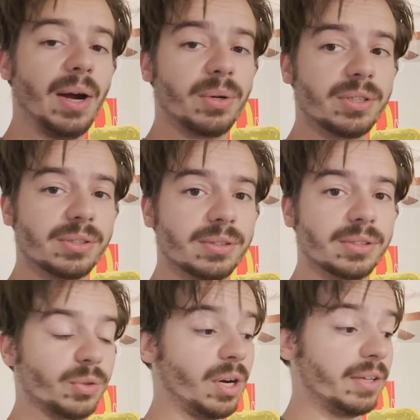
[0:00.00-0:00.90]
hours?
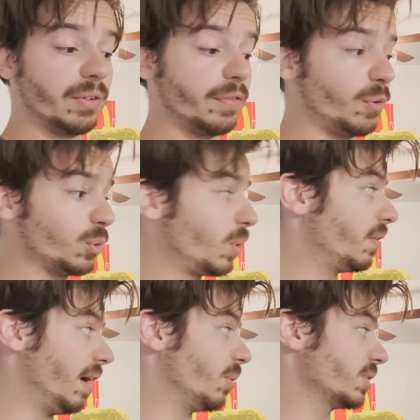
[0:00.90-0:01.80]
So not even a full
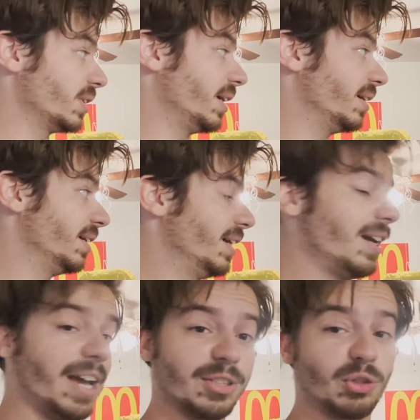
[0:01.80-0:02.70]
12 hours yet,
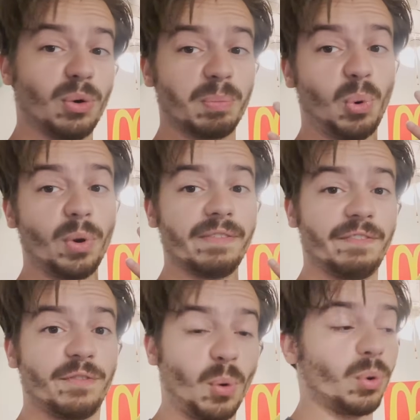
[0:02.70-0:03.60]
has grown
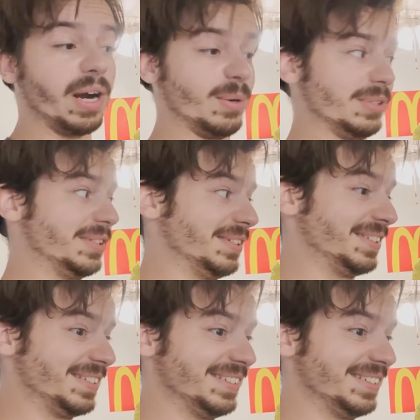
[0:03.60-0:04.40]
0.4 ounces.